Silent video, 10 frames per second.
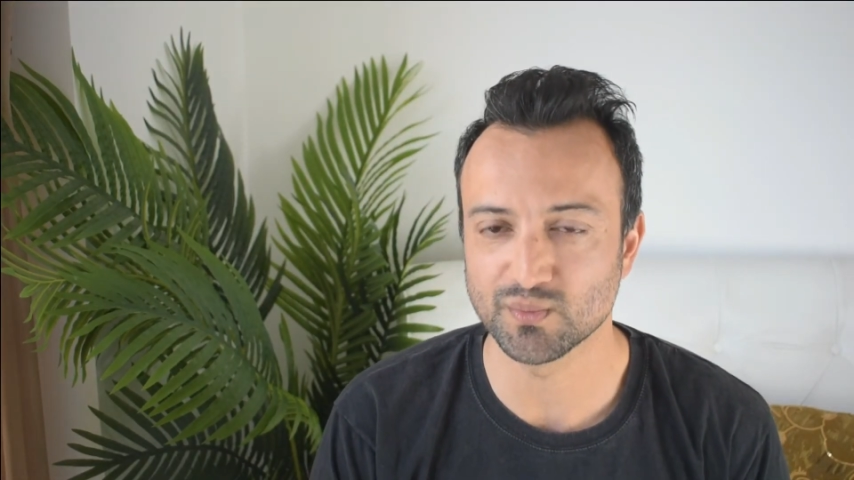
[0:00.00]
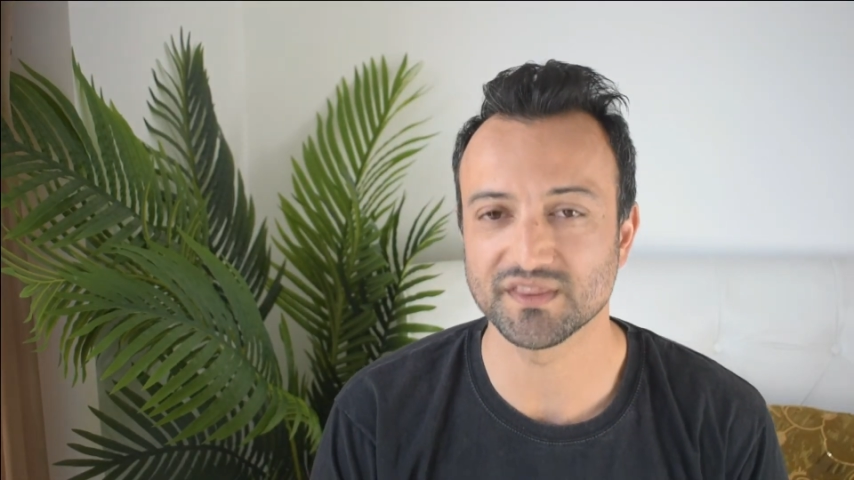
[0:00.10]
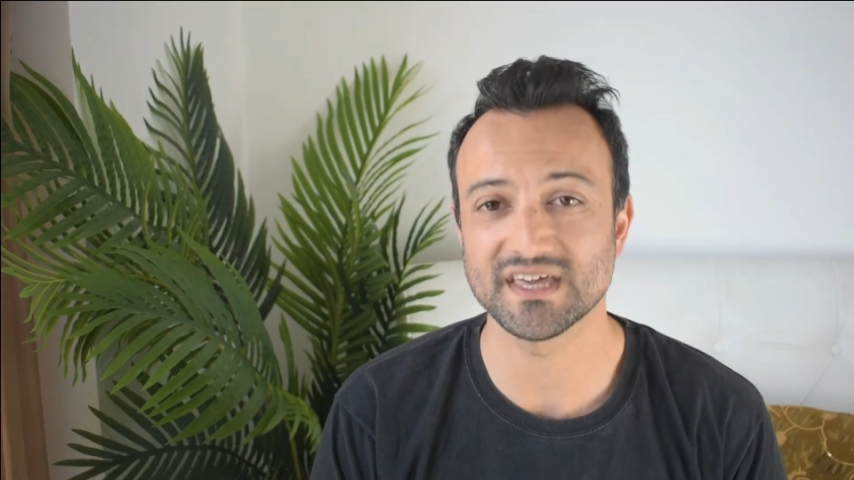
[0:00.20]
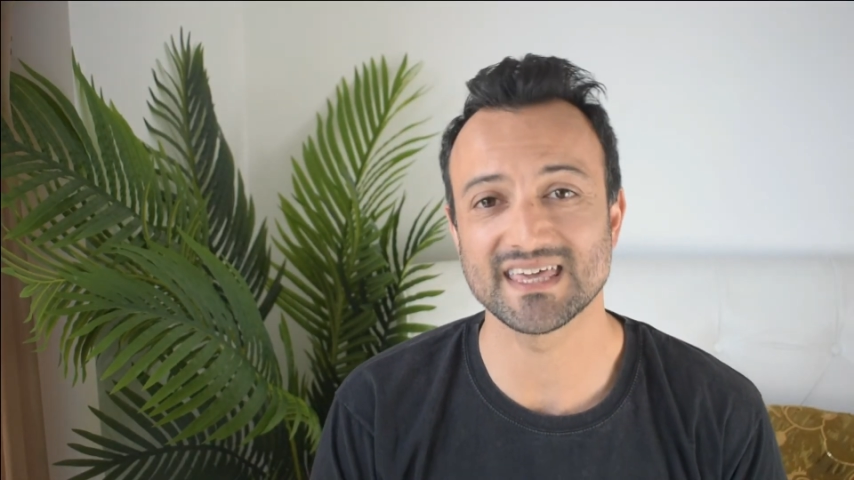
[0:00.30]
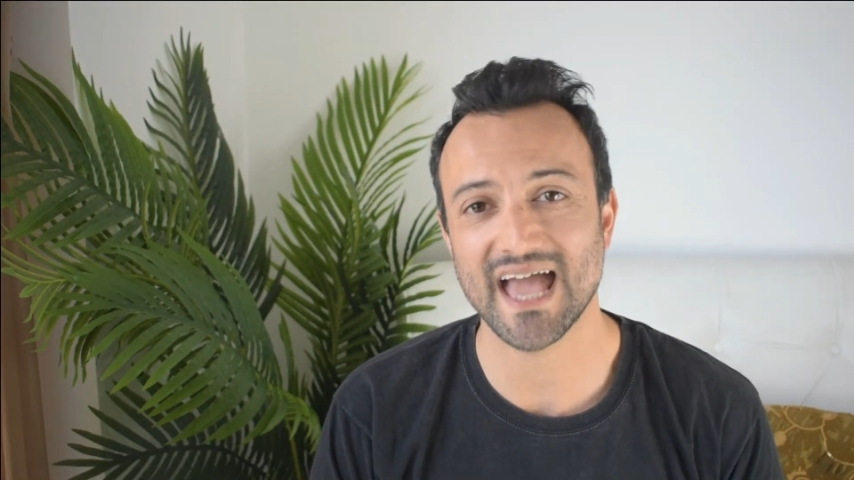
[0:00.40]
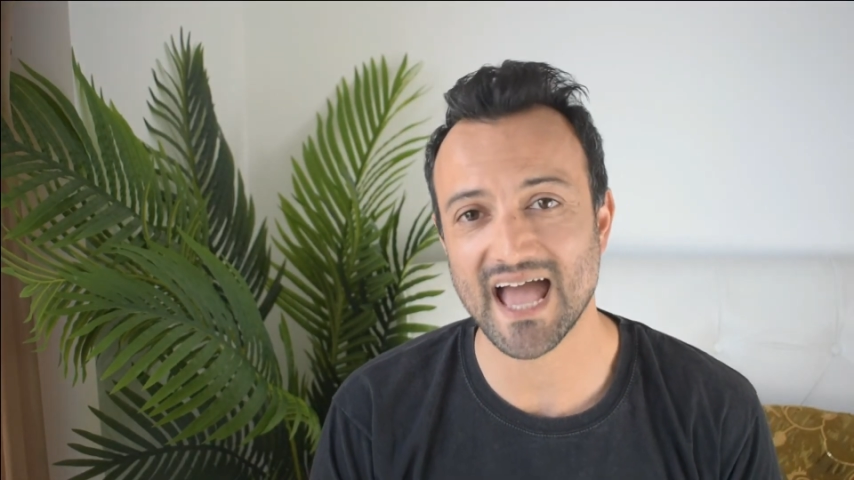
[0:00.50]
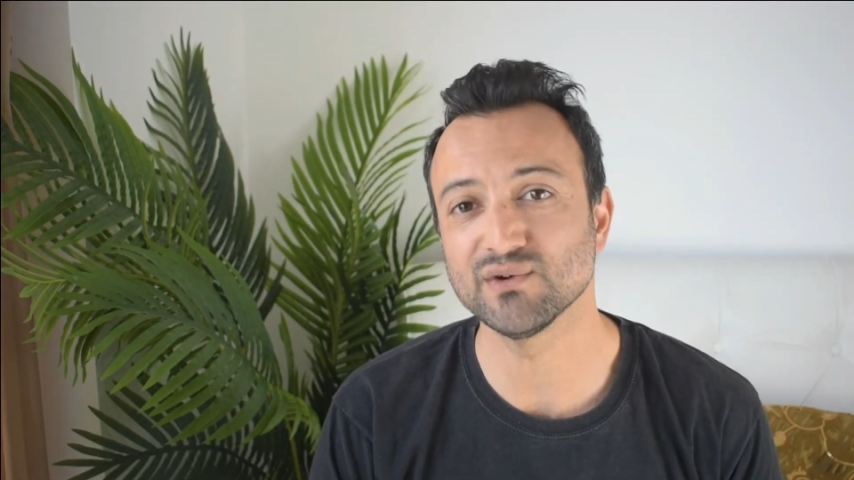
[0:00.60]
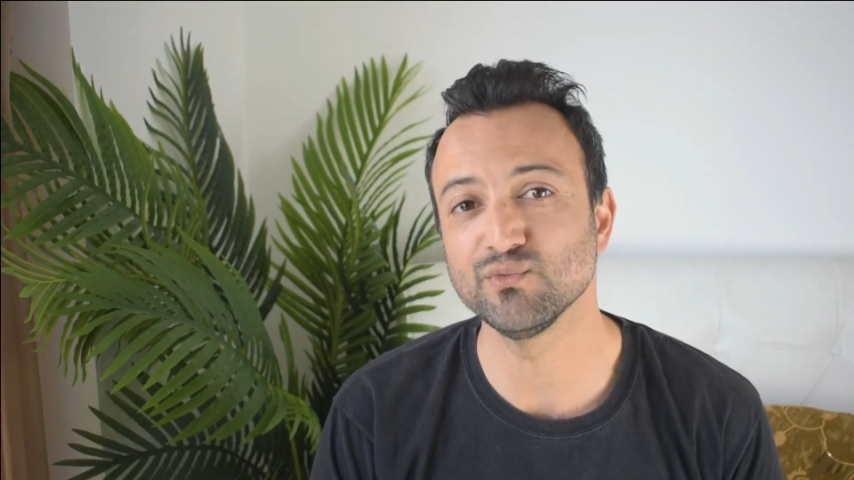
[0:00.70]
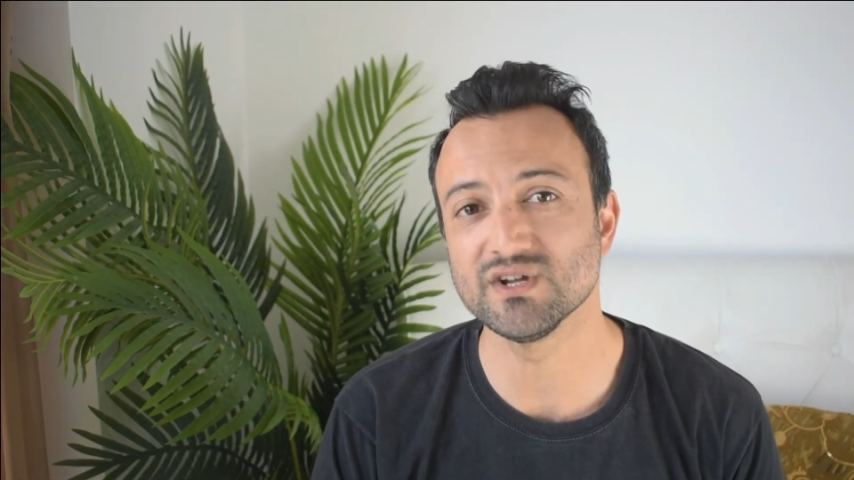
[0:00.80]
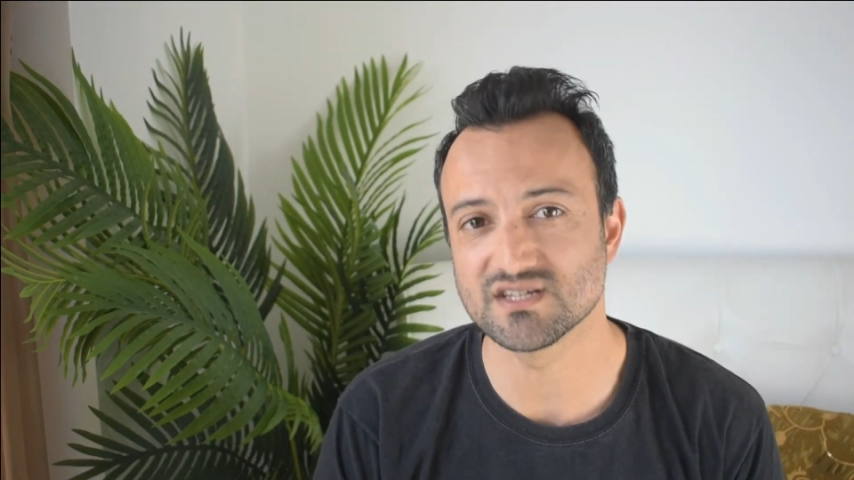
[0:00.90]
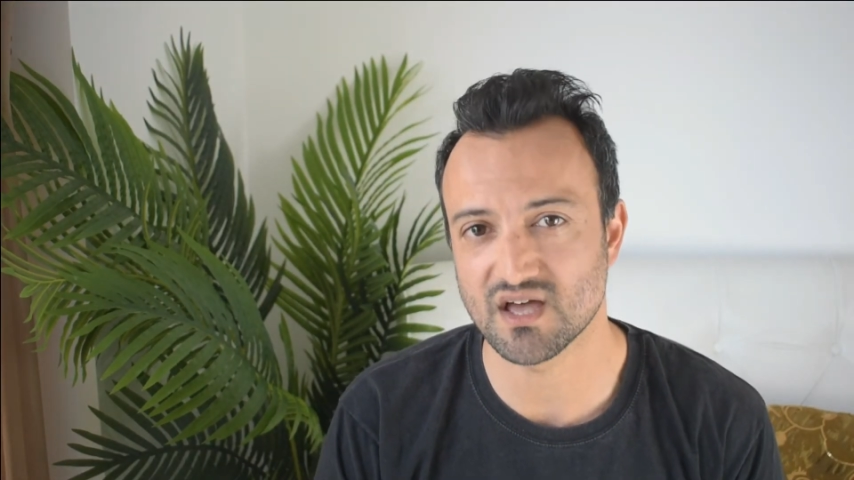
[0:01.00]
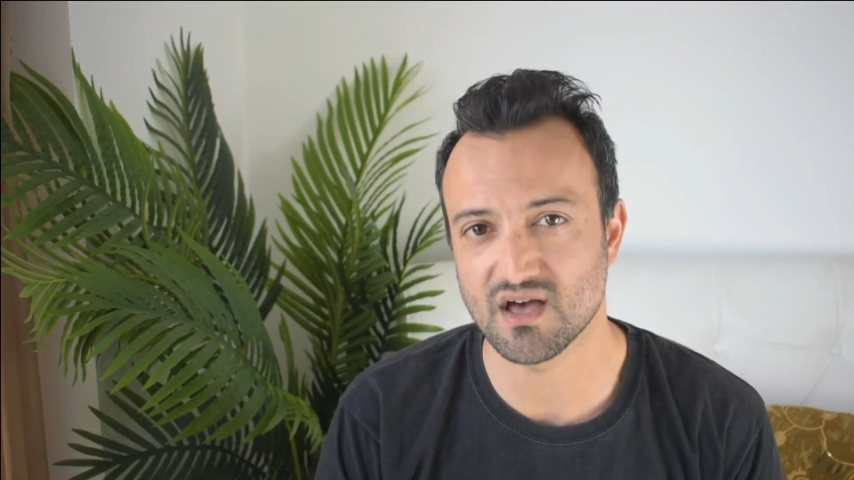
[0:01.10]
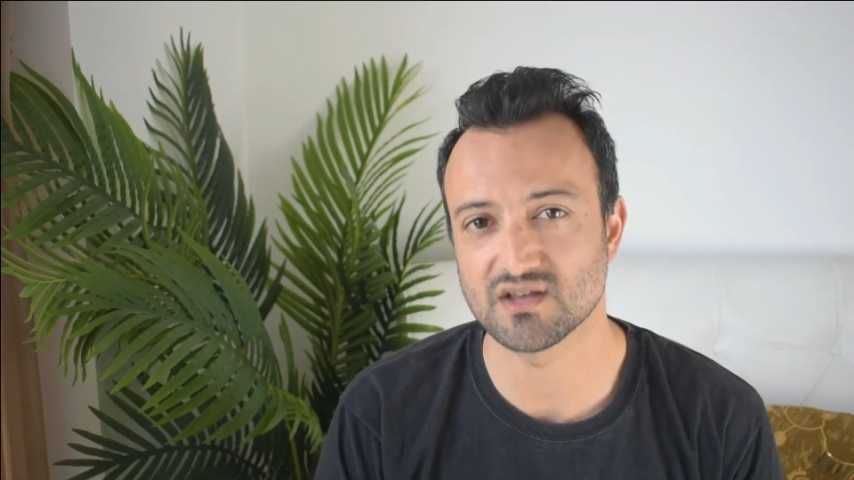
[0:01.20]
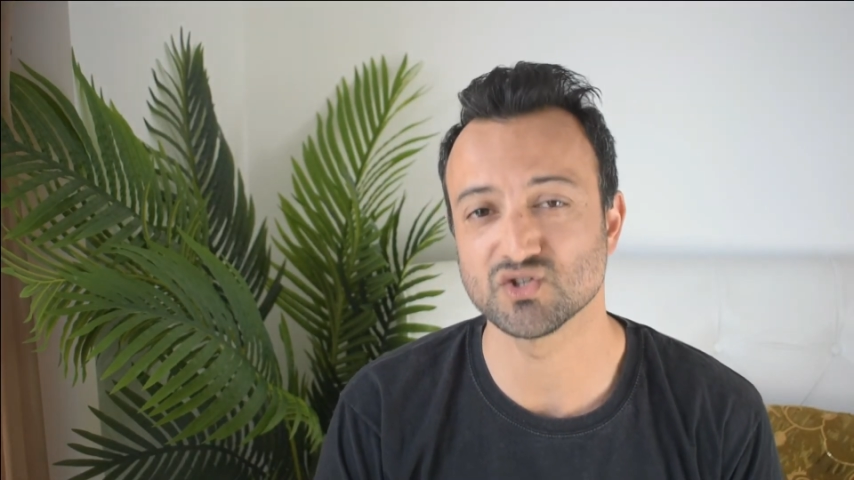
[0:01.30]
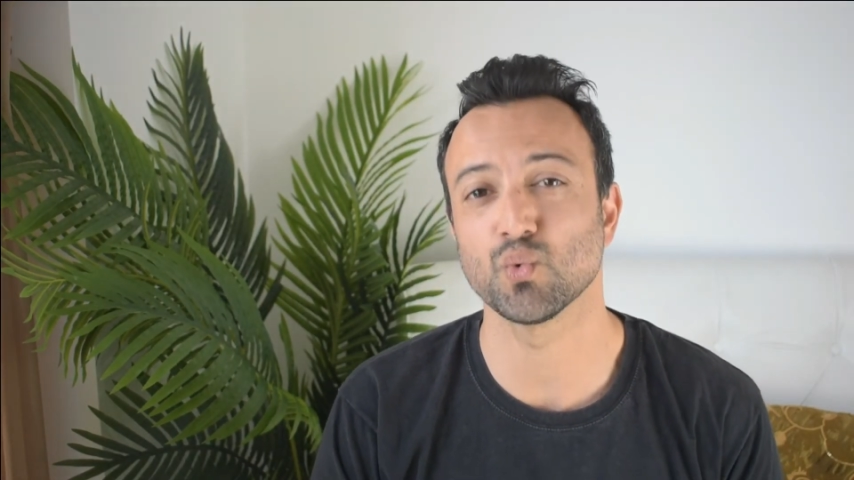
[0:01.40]
but they can
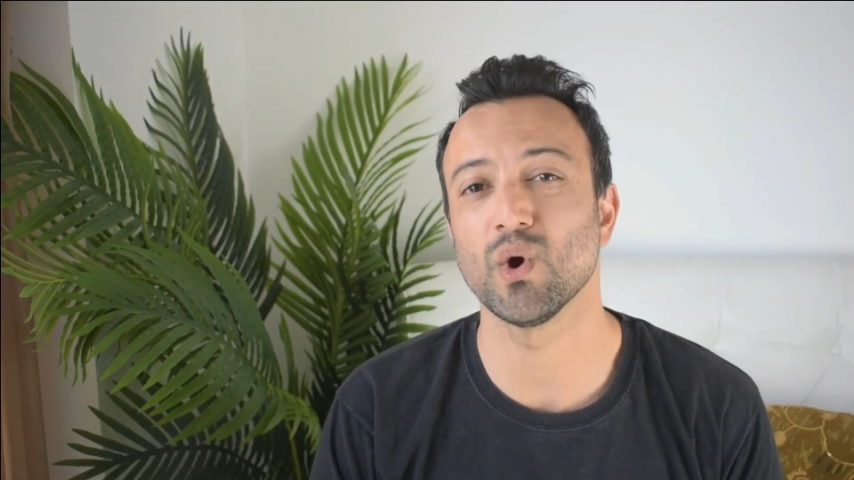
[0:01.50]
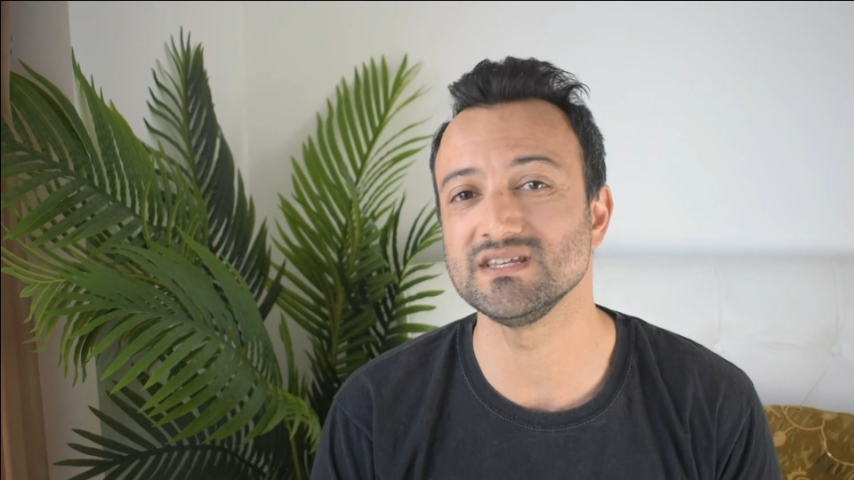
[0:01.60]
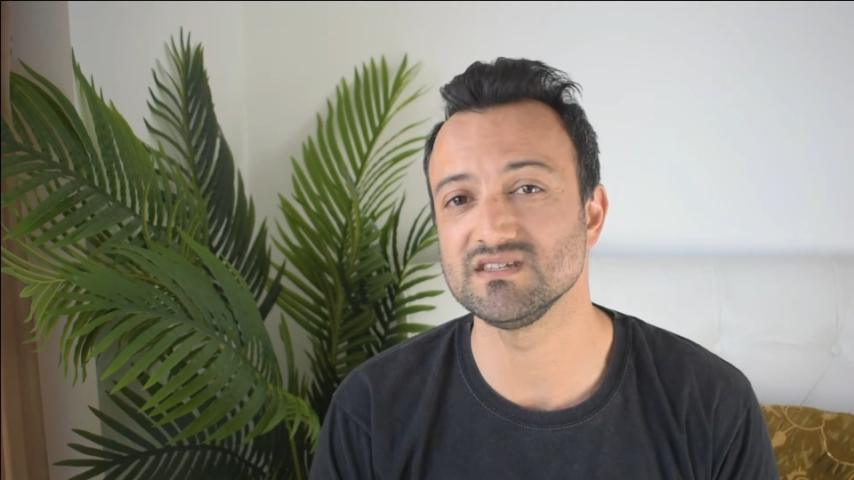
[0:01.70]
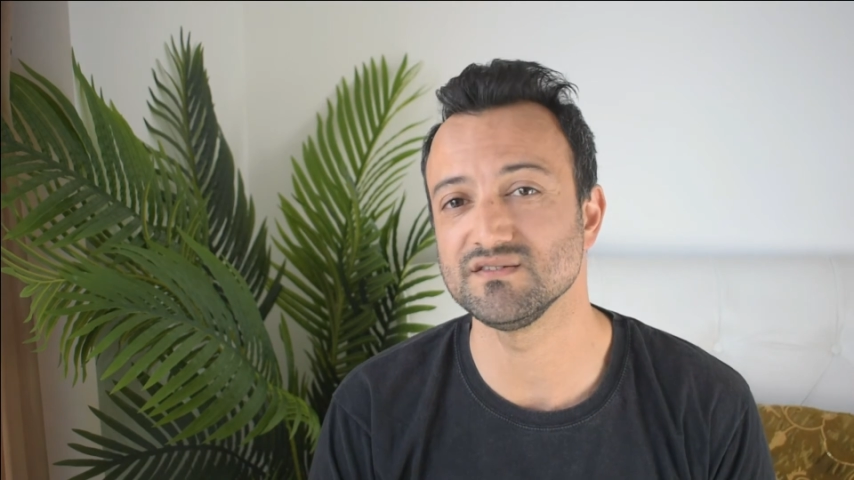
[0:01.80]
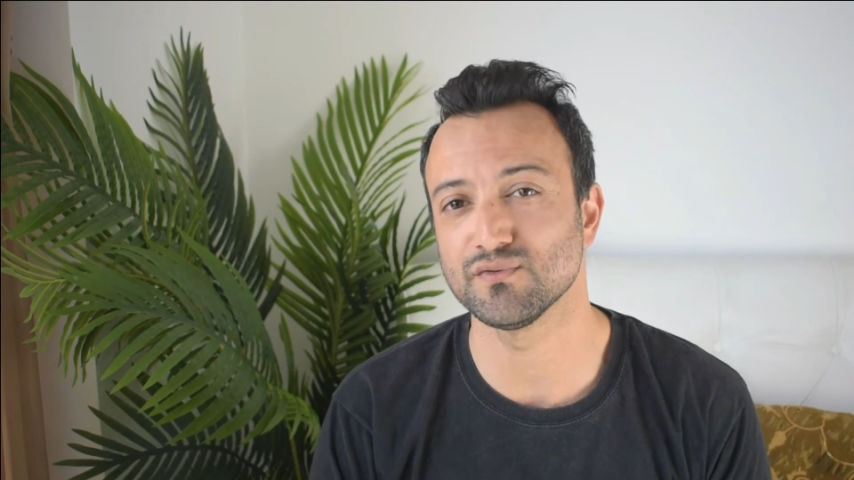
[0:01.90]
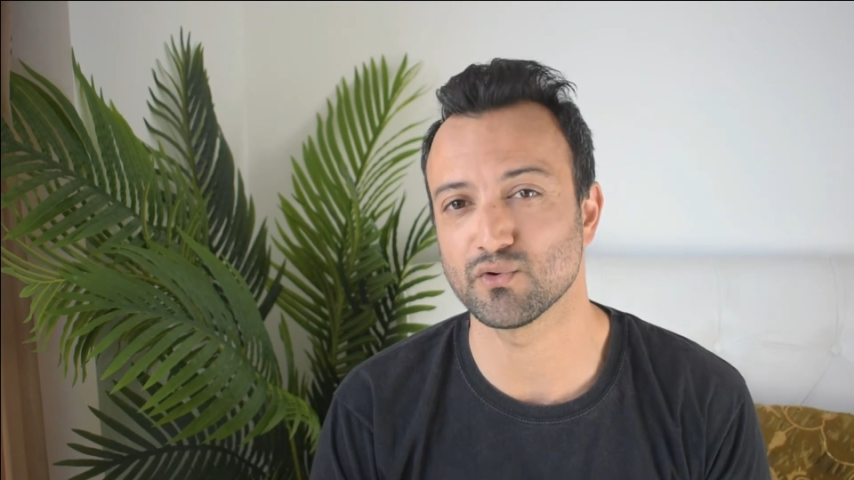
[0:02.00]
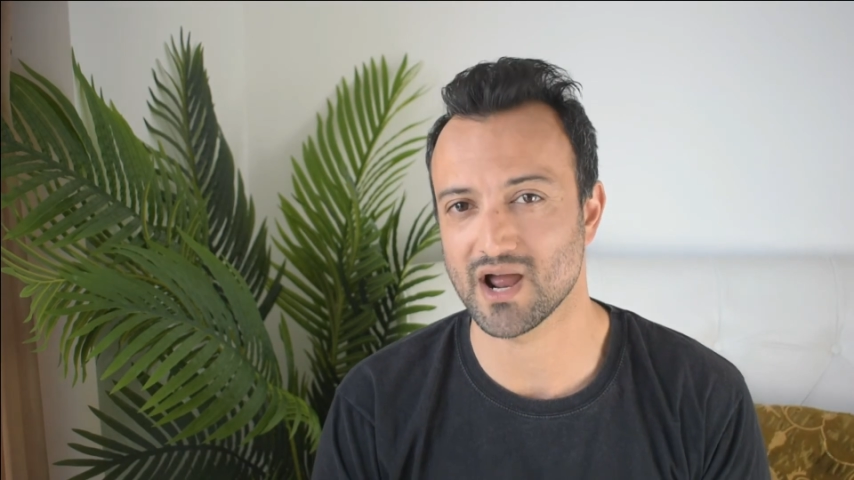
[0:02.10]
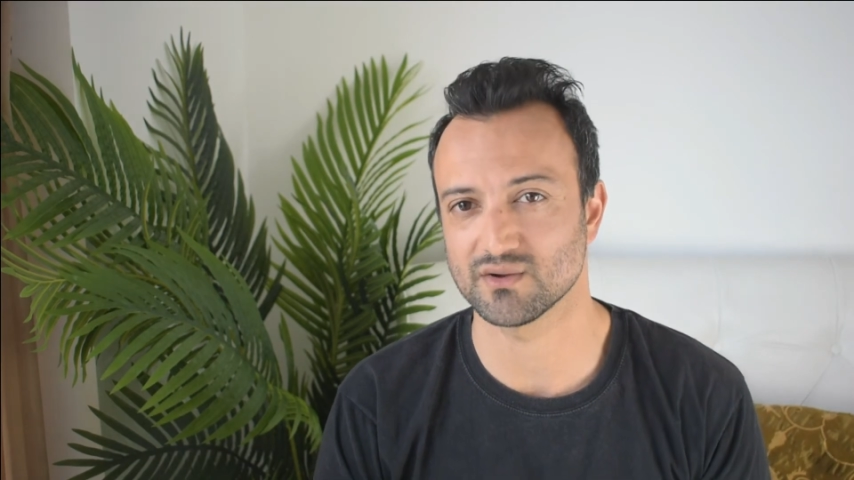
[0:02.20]
return 24